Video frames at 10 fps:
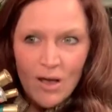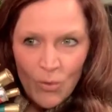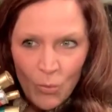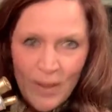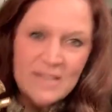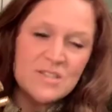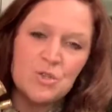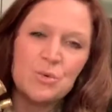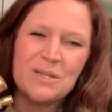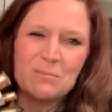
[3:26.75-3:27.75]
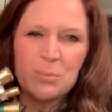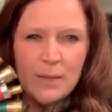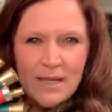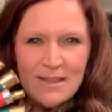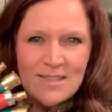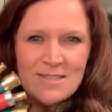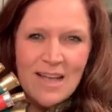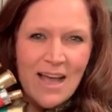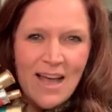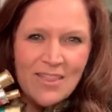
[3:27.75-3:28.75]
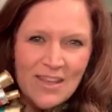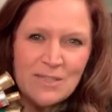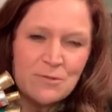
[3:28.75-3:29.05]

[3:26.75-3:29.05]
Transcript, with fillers: ways that you can bring these things